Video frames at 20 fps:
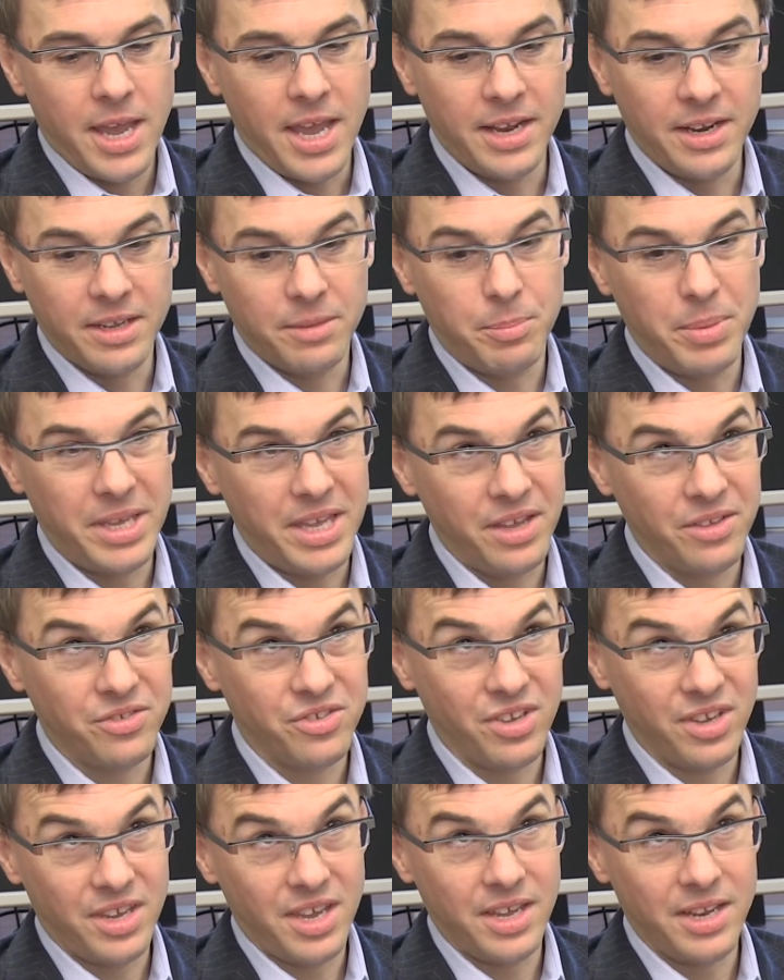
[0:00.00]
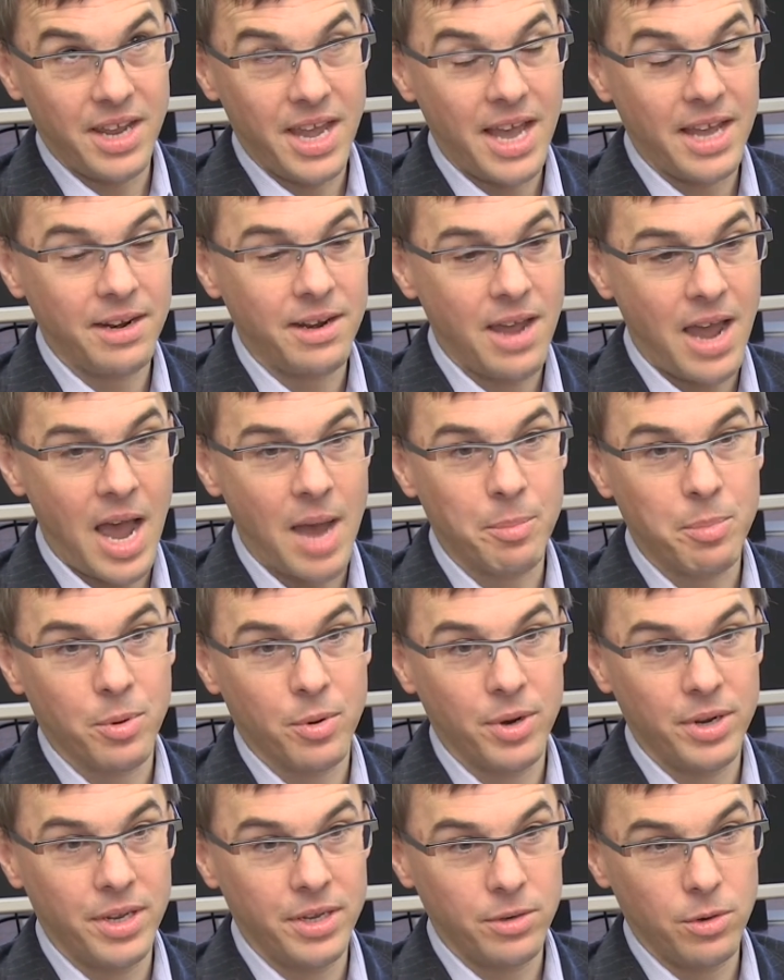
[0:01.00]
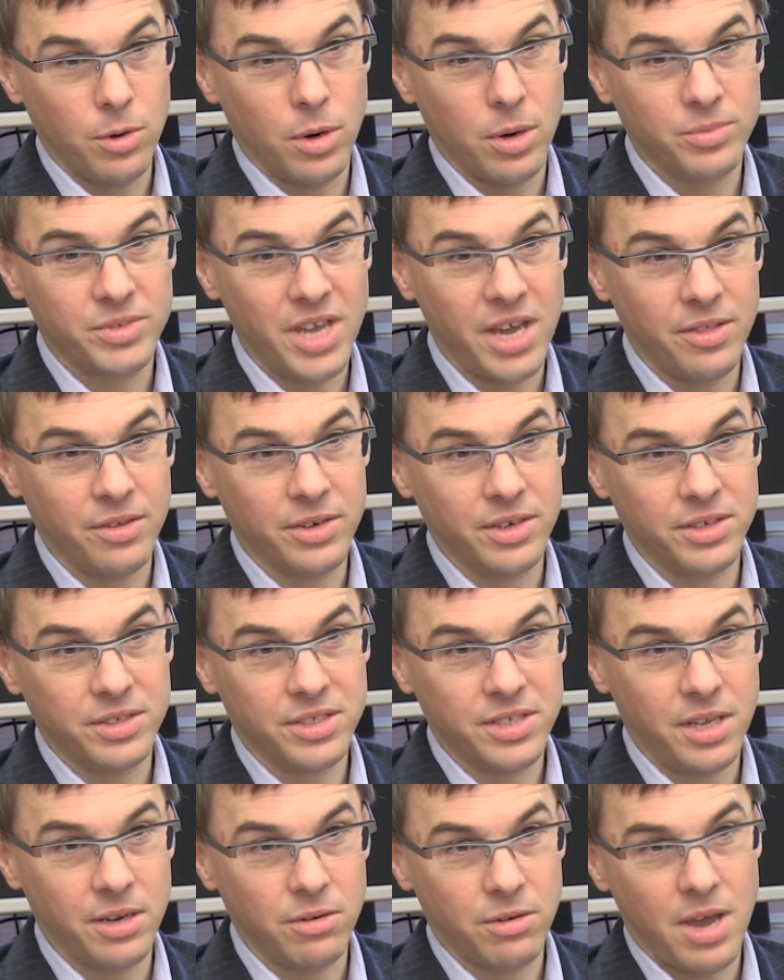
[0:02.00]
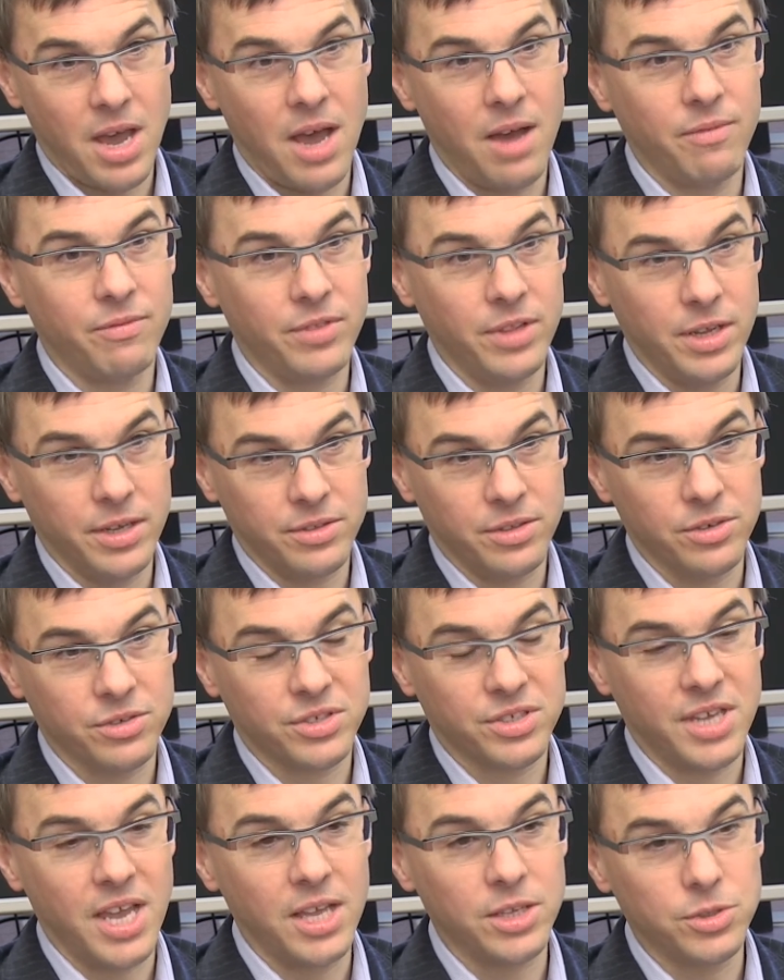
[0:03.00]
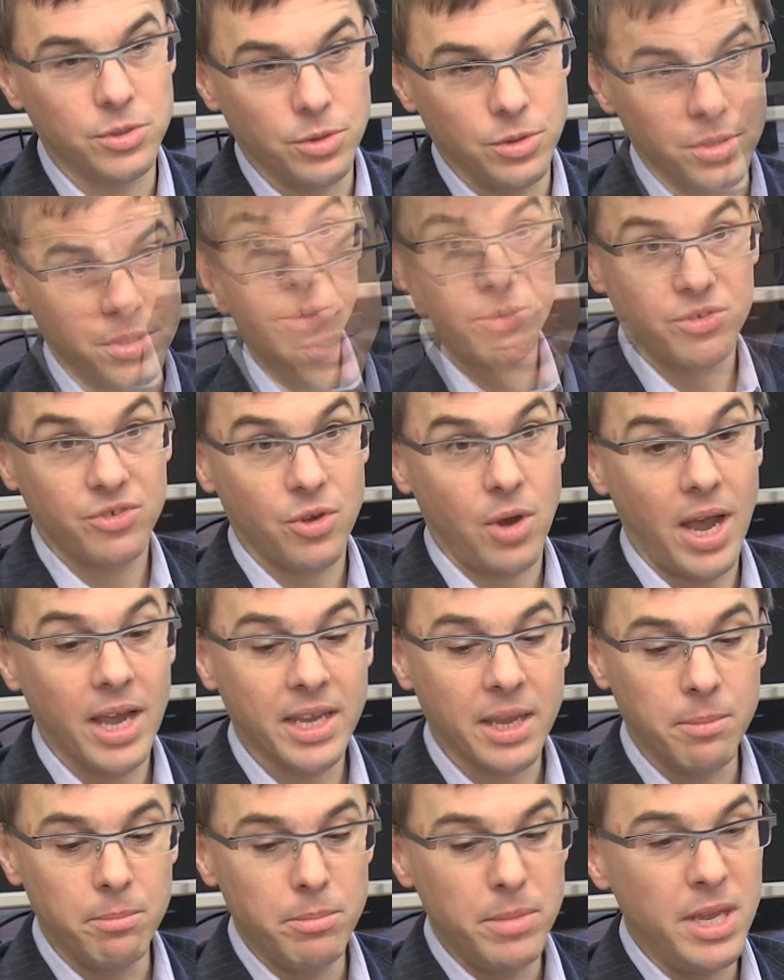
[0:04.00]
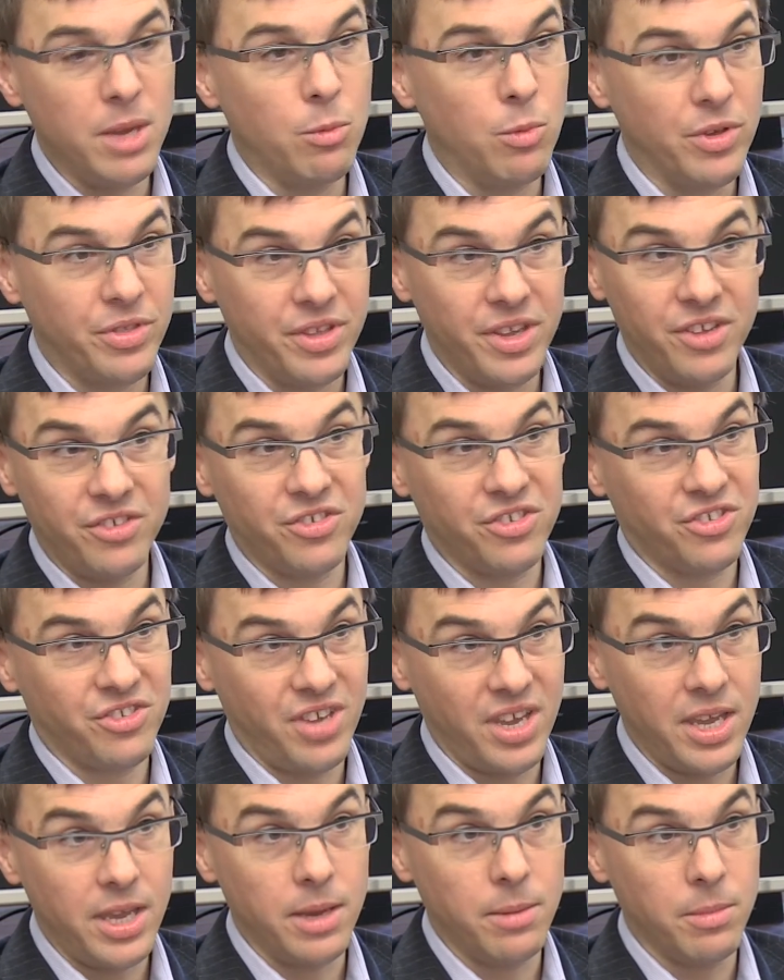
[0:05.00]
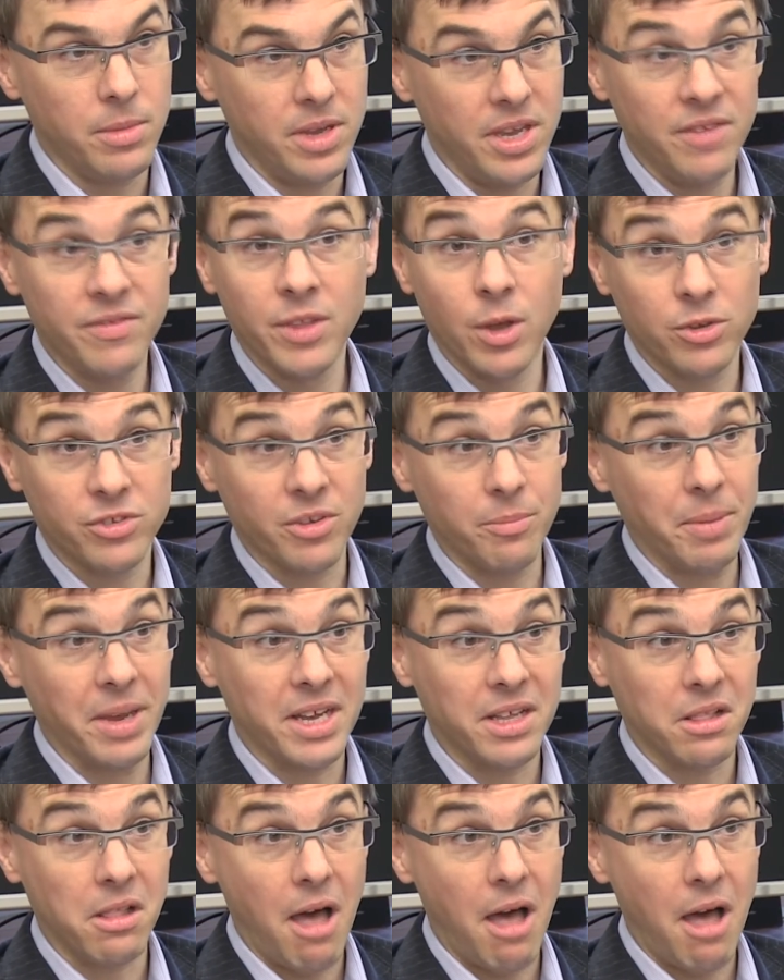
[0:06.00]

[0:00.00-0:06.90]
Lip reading: And it begins to get at operating norms, how they're going to settle conflict, their schedules. So I can meet with each team, even though it's a big